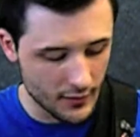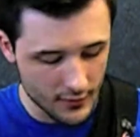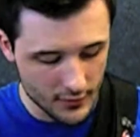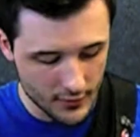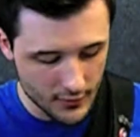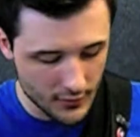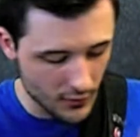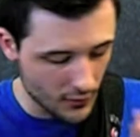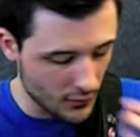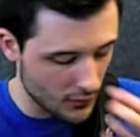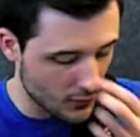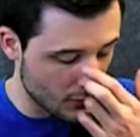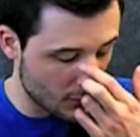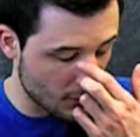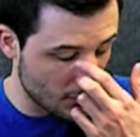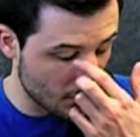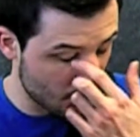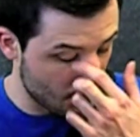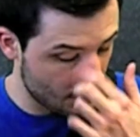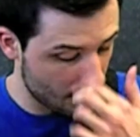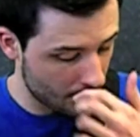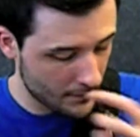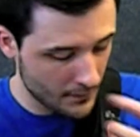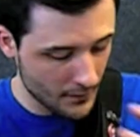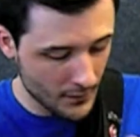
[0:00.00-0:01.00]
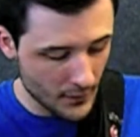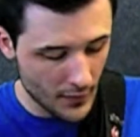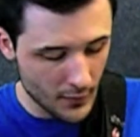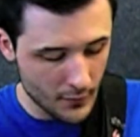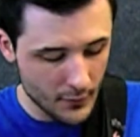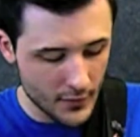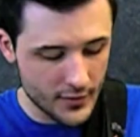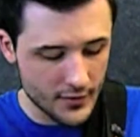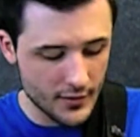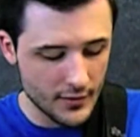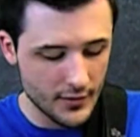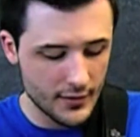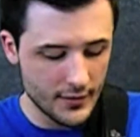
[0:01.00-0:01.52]
So
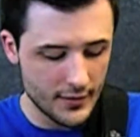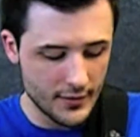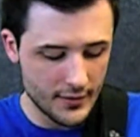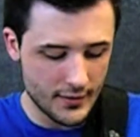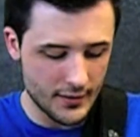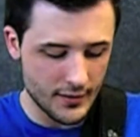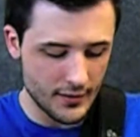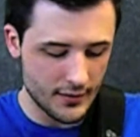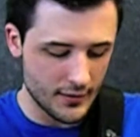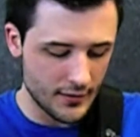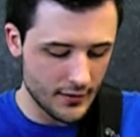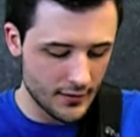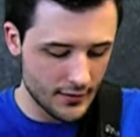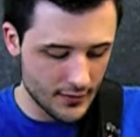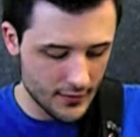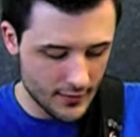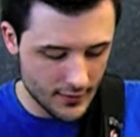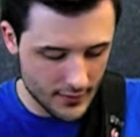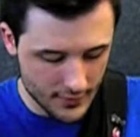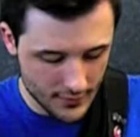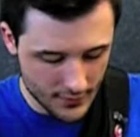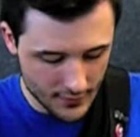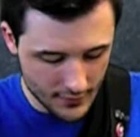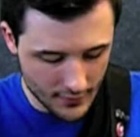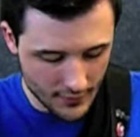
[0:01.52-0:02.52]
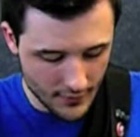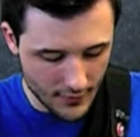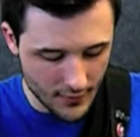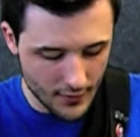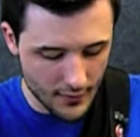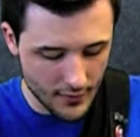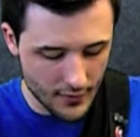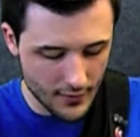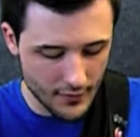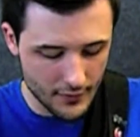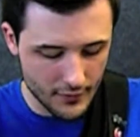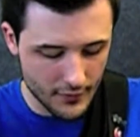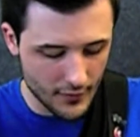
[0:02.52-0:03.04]
basically this is
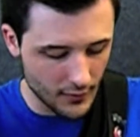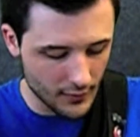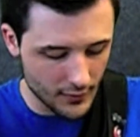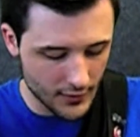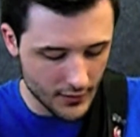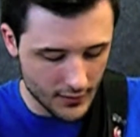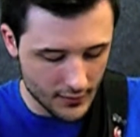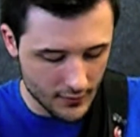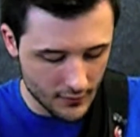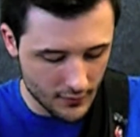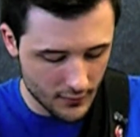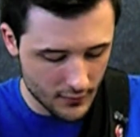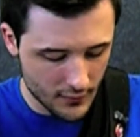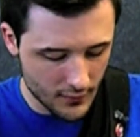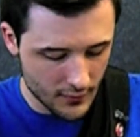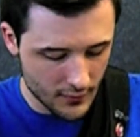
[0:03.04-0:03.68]
the the lick.